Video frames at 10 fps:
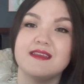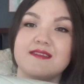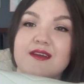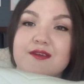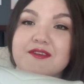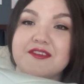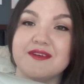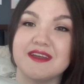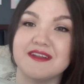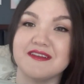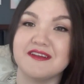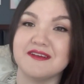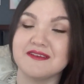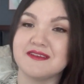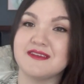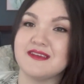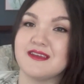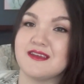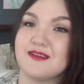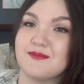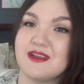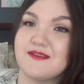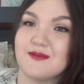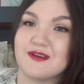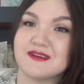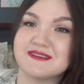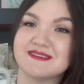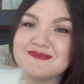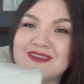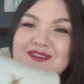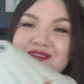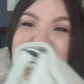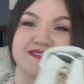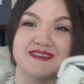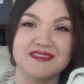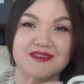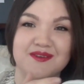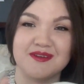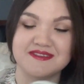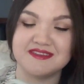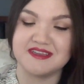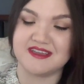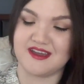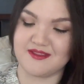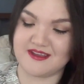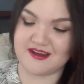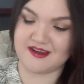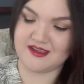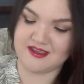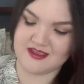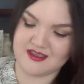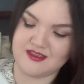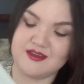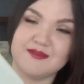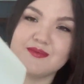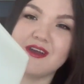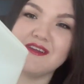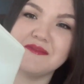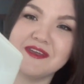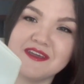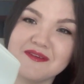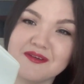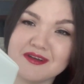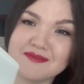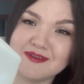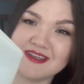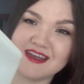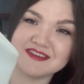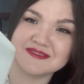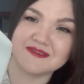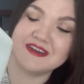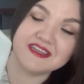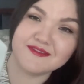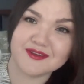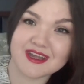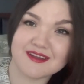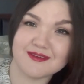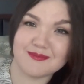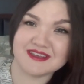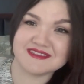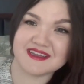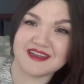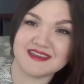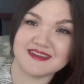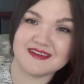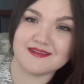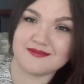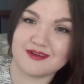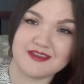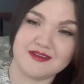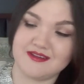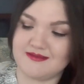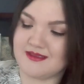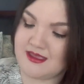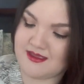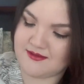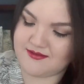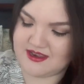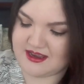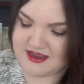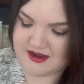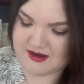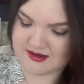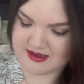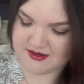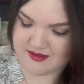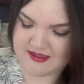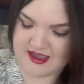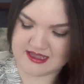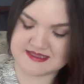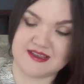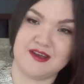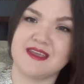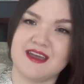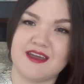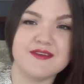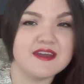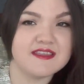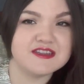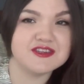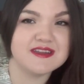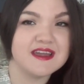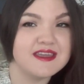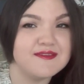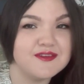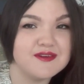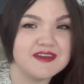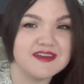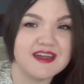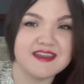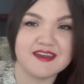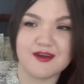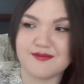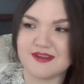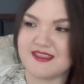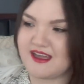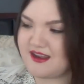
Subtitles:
overdoing it a little, but it works. You can see the cord sticking out there. You can probably make it work, but yeah, I just want to give you kind of a basic idea of what you could fit in here and all that. So I feel like that should give you a good idea. Hopefully that